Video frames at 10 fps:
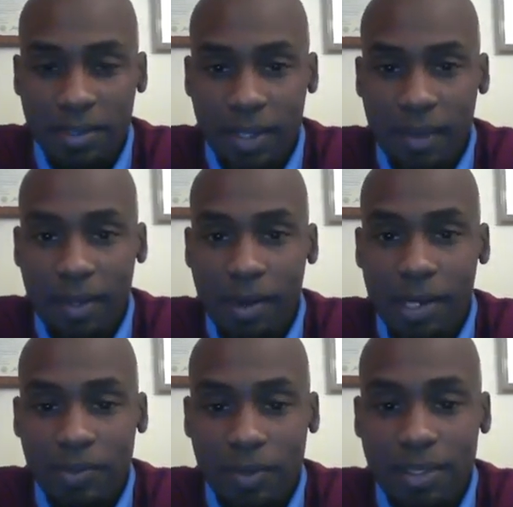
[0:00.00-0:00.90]
so they have that
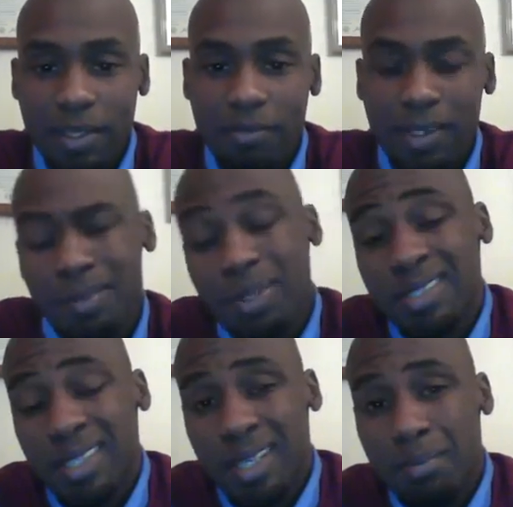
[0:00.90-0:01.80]
altruistic feeling,
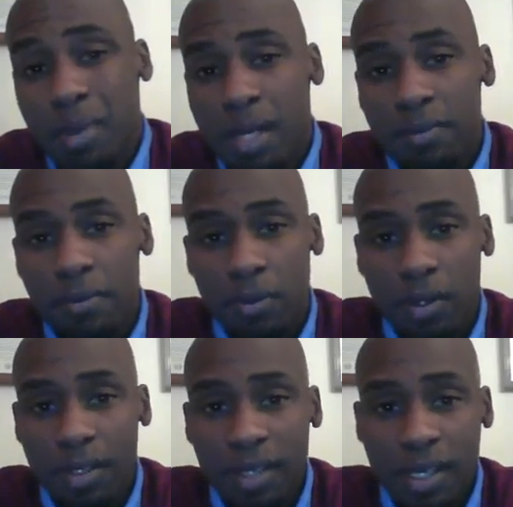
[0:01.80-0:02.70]
plus they get money
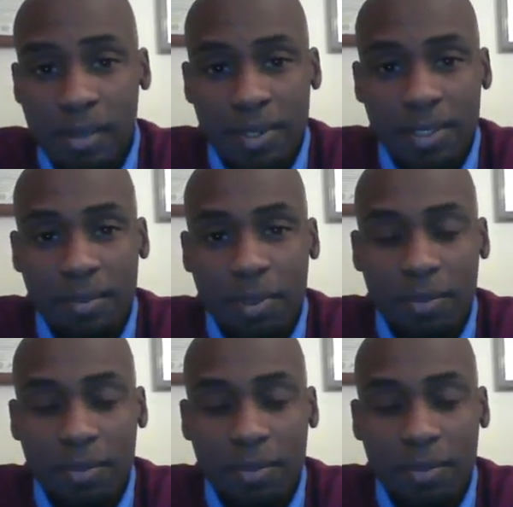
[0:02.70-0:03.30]
for it.